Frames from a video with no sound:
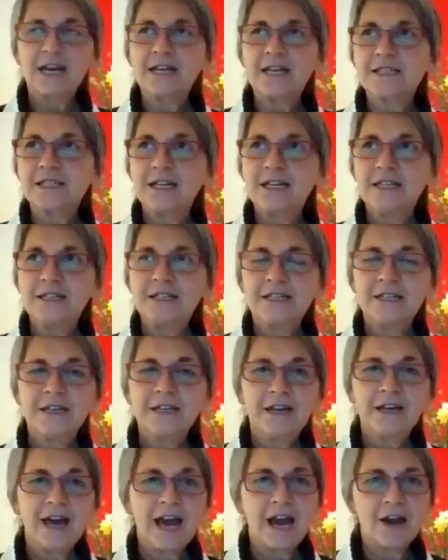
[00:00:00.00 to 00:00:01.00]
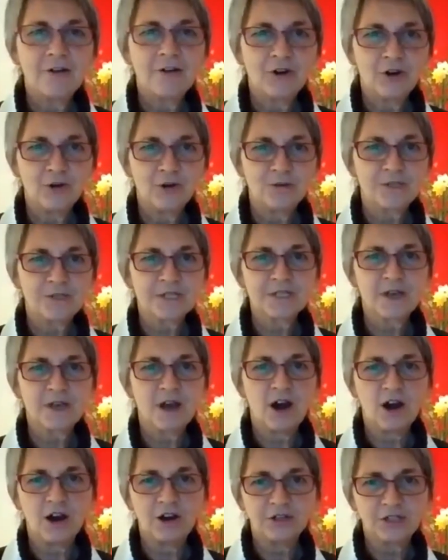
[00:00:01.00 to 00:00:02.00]
as in arrows,
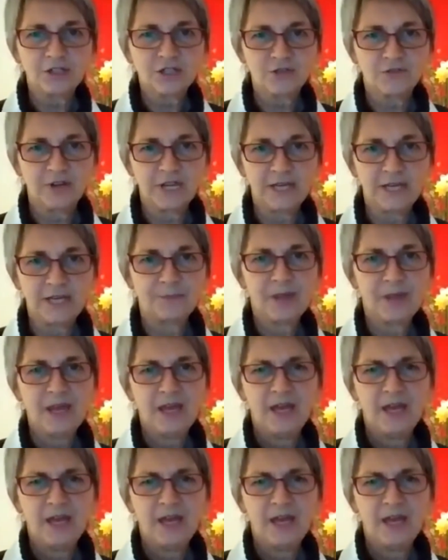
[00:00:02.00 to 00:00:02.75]
archery.